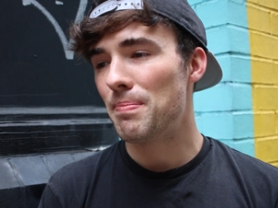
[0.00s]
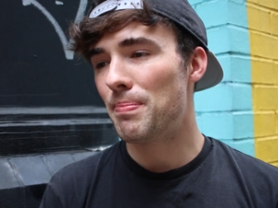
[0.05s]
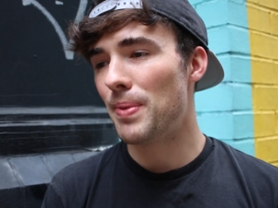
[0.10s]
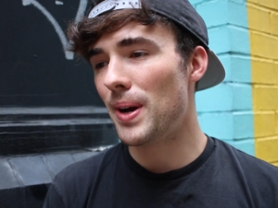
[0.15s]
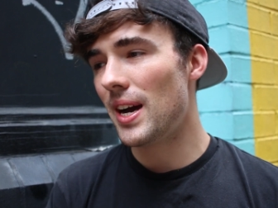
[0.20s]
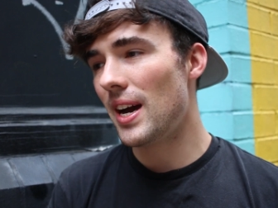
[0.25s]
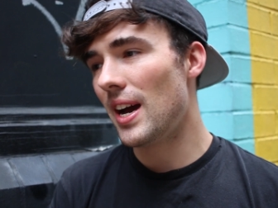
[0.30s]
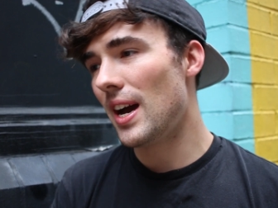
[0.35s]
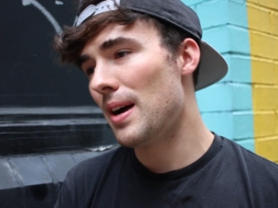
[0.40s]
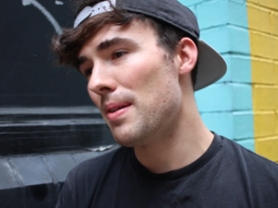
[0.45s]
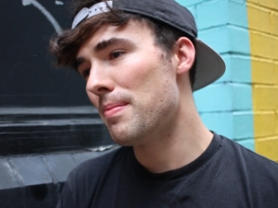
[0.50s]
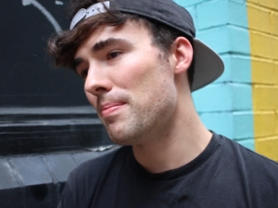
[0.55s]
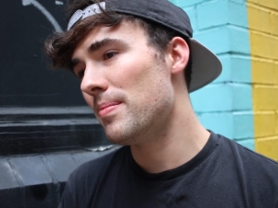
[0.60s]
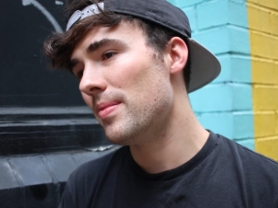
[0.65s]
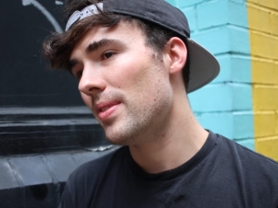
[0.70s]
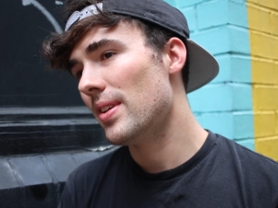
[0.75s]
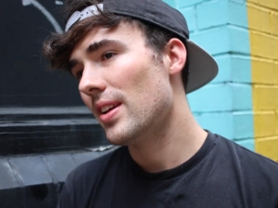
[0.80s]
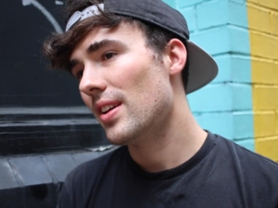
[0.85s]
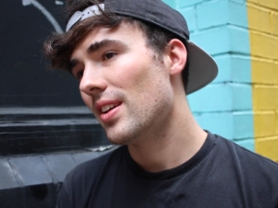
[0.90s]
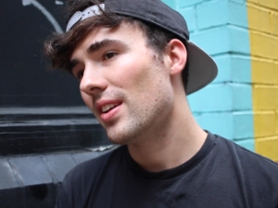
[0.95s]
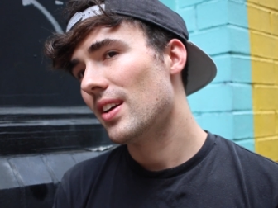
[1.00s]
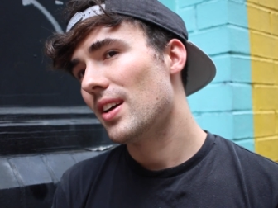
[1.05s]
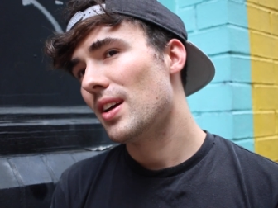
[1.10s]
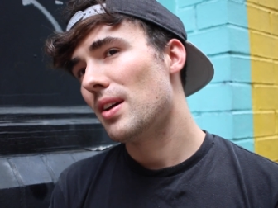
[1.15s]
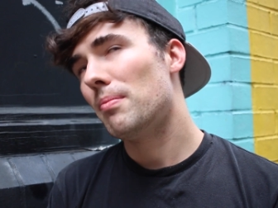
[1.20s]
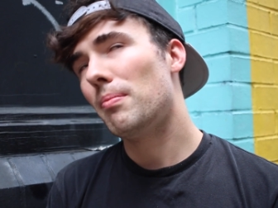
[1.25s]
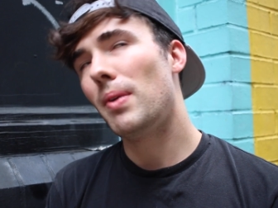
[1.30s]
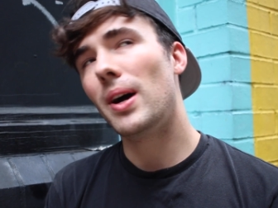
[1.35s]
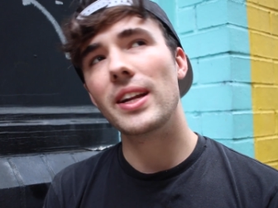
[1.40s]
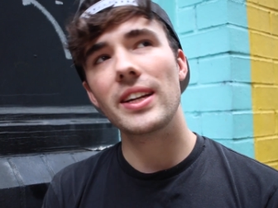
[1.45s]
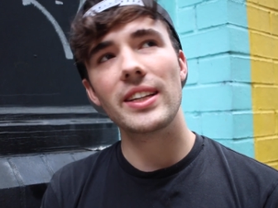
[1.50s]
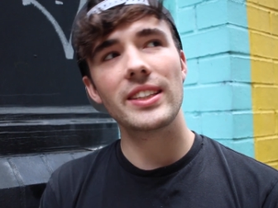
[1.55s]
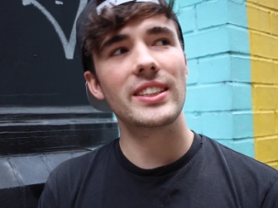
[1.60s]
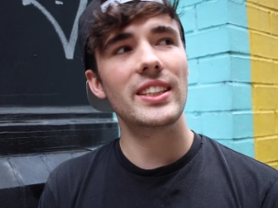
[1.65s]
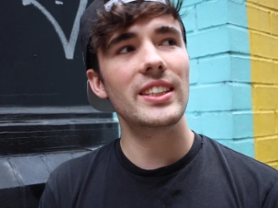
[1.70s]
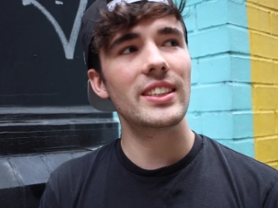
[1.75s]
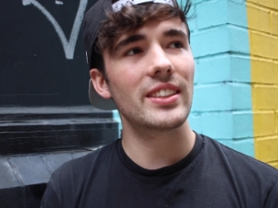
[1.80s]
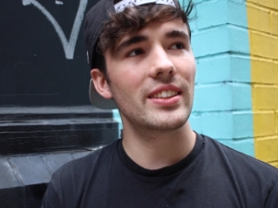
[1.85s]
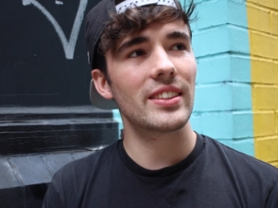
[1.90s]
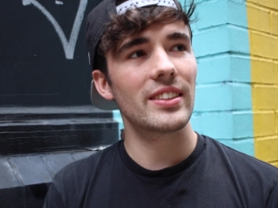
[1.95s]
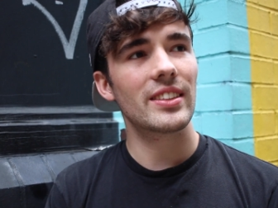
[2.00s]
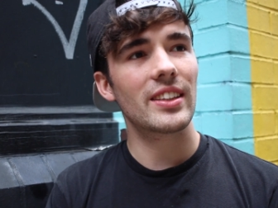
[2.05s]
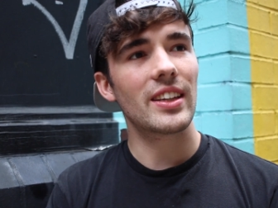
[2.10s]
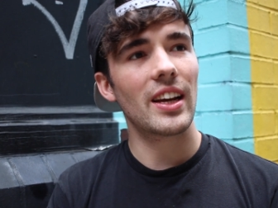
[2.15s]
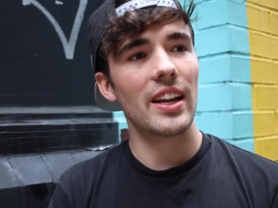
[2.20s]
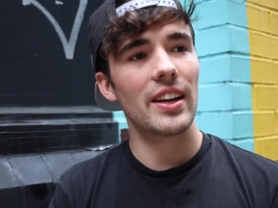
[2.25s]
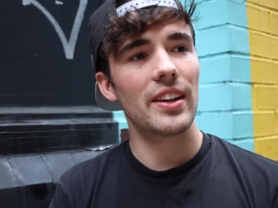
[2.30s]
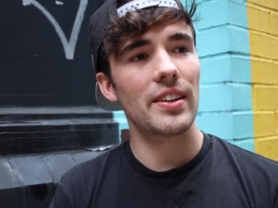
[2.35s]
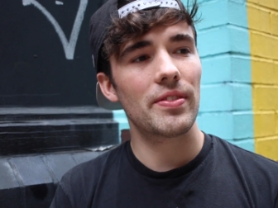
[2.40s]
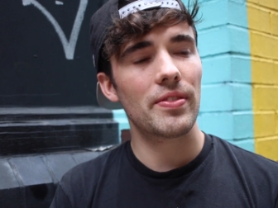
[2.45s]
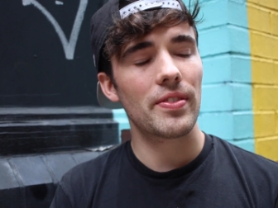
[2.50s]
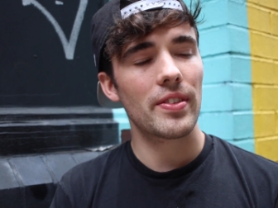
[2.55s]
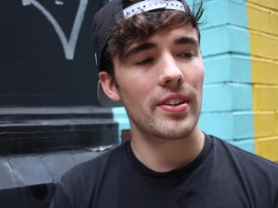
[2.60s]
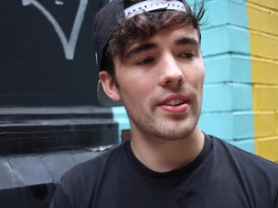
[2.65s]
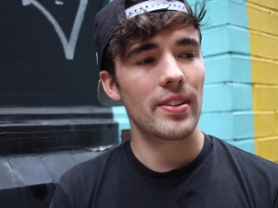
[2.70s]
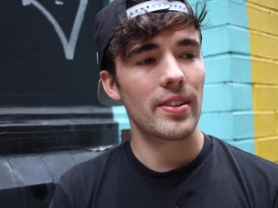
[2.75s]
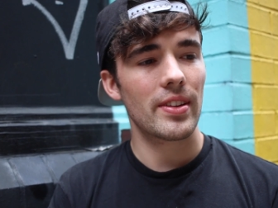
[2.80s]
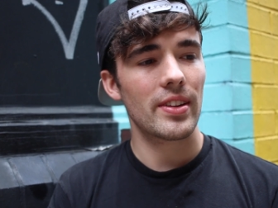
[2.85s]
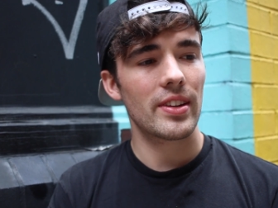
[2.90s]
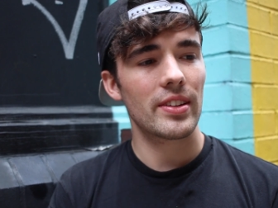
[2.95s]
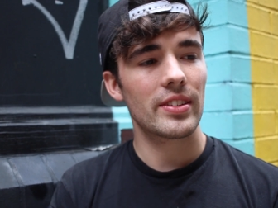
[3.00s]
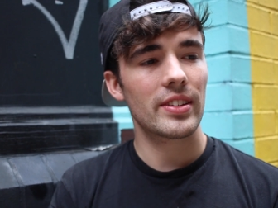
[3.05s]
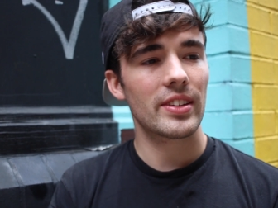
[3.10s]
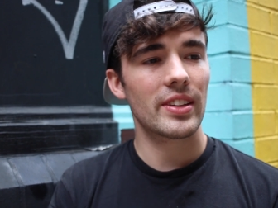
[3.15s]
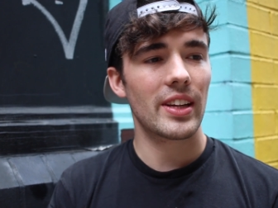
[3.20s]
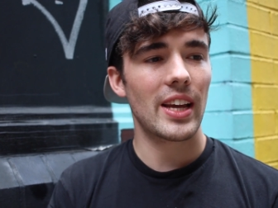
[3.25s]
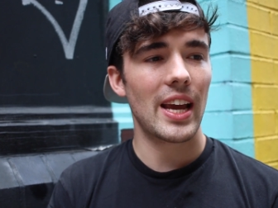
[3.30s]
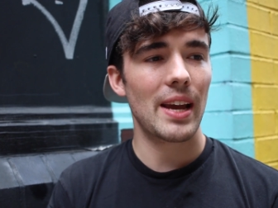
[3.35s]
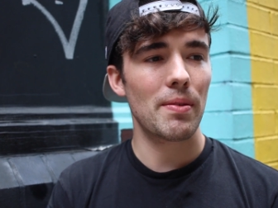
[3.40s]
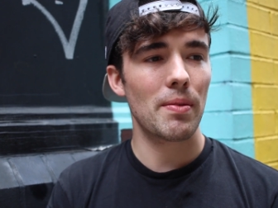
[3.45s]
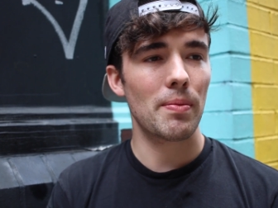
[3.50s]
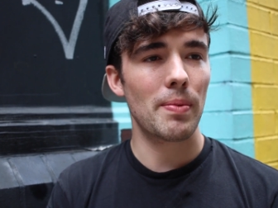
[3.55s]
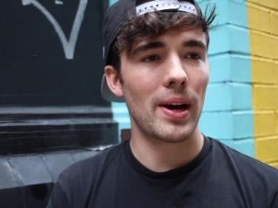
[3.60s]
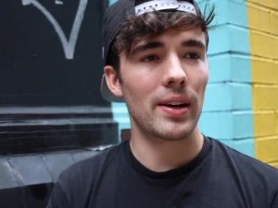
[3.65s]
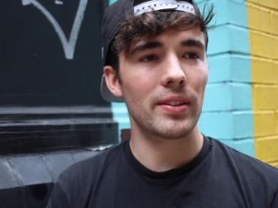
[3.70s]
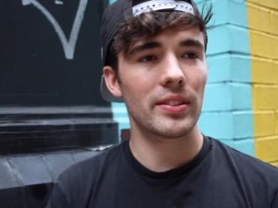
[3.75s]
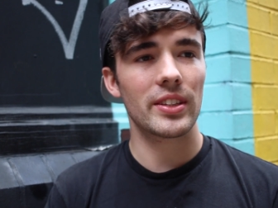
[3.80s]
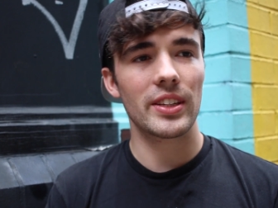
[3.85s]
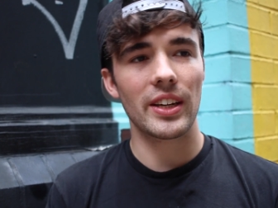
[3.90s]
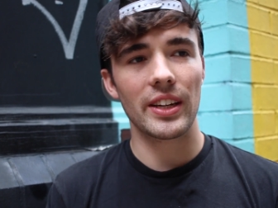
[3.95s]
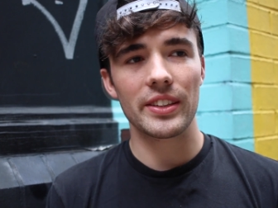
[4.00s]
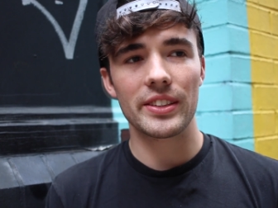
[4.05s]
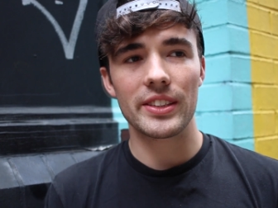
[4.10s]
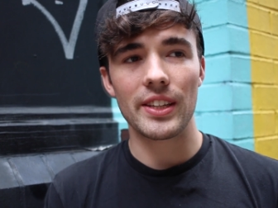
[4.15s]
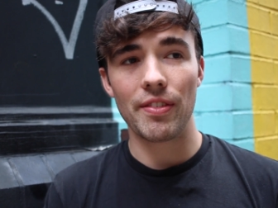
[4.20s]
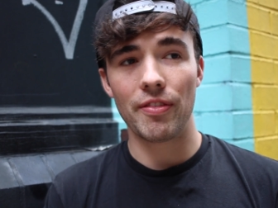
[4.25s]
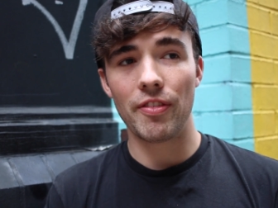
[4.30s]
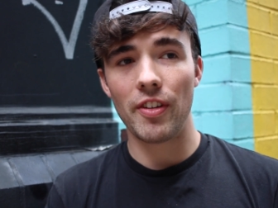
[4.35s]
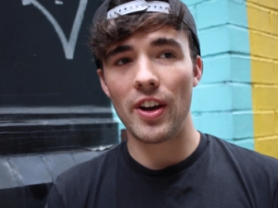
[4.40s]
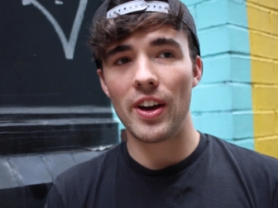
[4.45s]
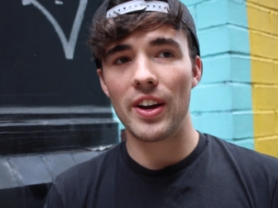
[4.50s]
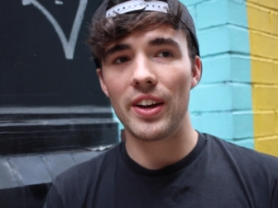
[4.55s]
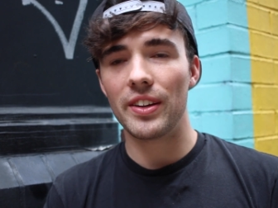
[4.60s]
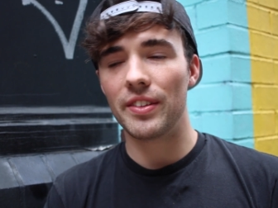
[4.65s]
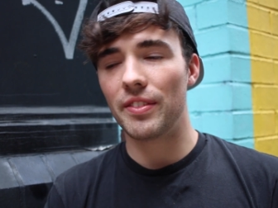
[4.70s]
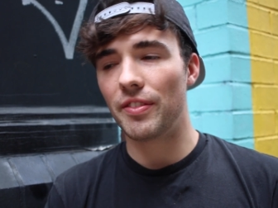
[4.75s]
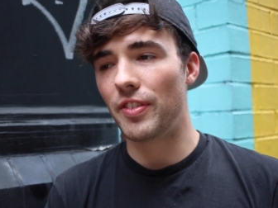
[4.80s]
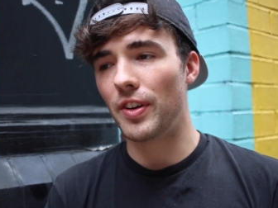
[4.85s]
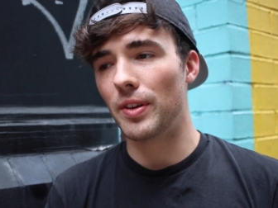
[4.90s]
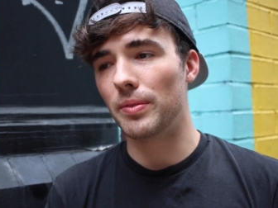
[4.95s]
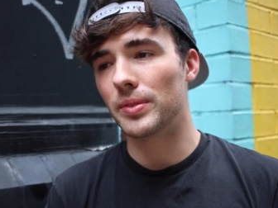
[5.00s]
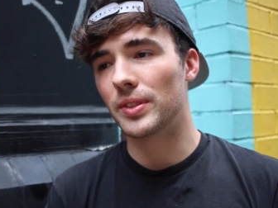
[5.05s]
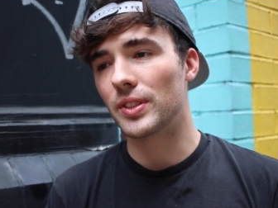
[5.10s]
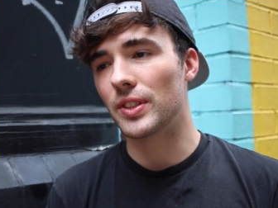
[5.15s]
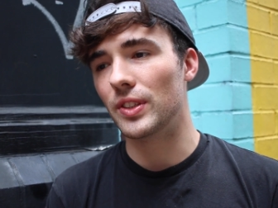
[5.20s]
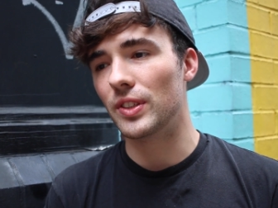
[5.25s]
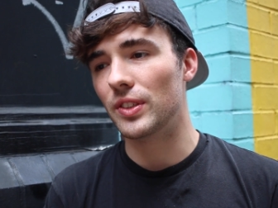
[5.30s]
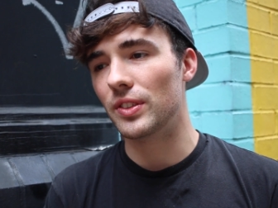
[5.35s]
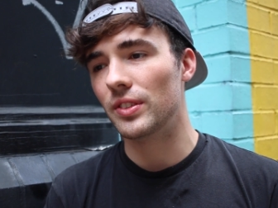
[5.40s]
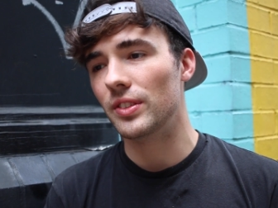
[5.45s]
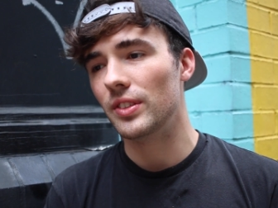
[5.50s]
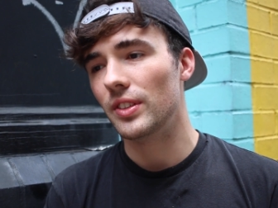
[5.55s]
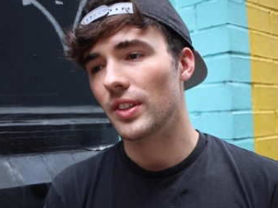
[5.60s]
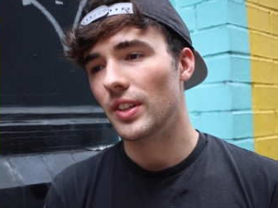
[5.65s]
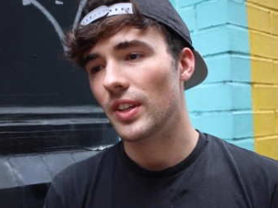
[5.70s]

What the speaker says: But my decision kind of came about to defer film school